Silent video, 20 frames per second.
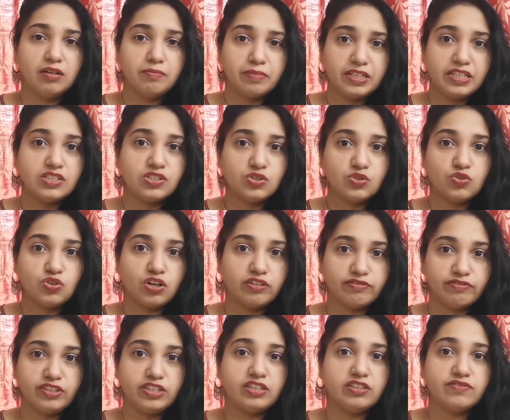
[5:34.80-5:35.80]
please do
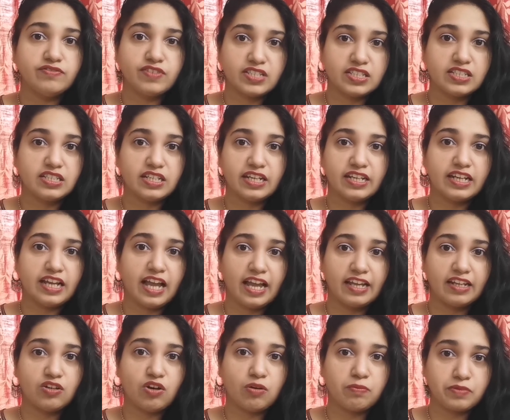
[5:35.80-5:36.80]
not fear visiting
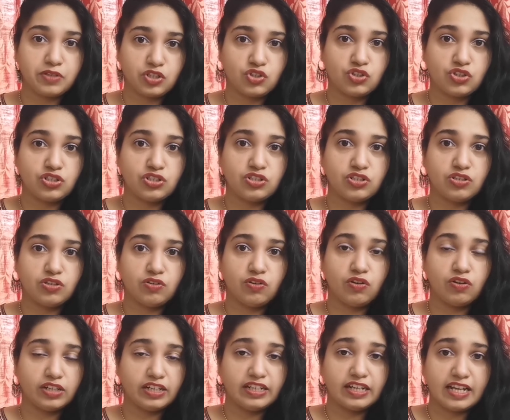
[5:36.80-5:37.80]
an optician
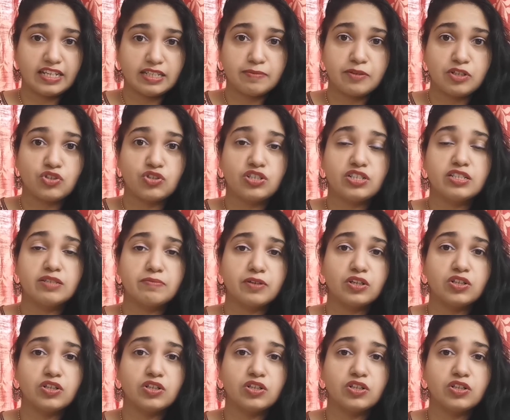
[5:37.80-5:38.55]
or an eye specialist,